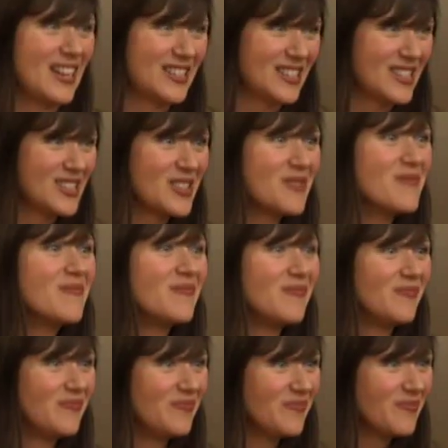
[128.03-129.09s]
maybe that would
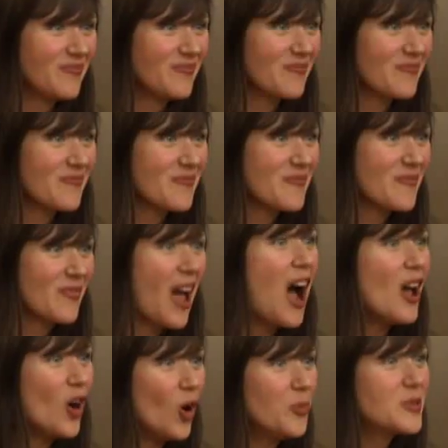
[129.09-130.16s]
hit home as moms
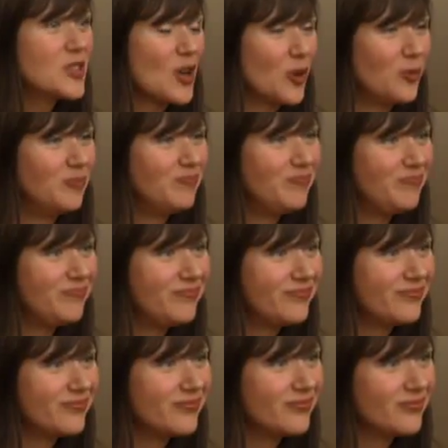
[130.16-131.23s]
with poison
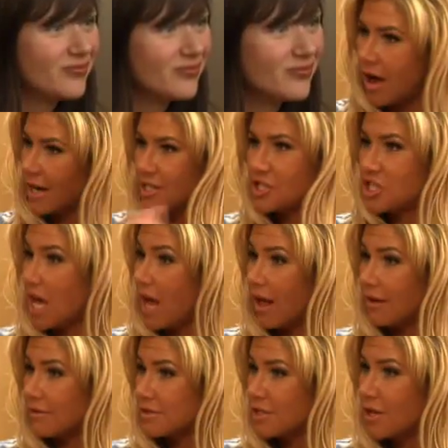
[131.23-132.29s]
labels on
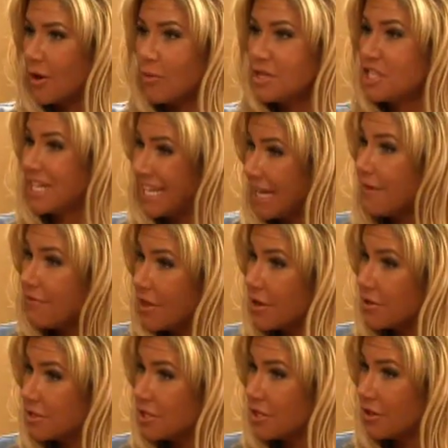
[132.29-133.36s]
shelves. You know, would you give
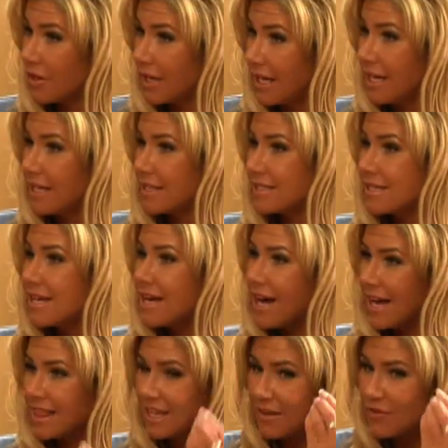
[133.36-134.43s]
those to your kids?
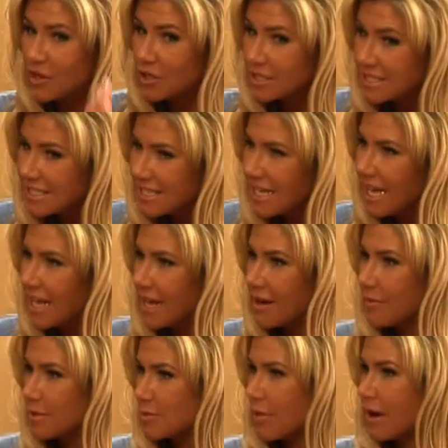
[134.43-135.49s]
I think if you could see it
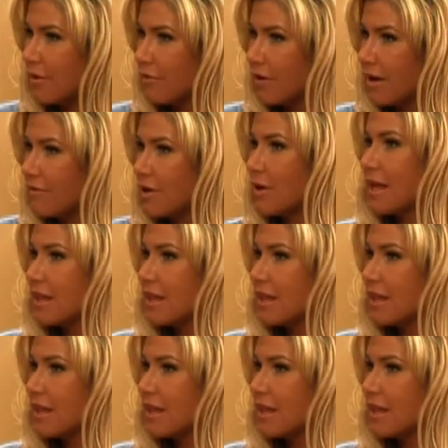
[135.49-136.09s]
and it was right in front of you.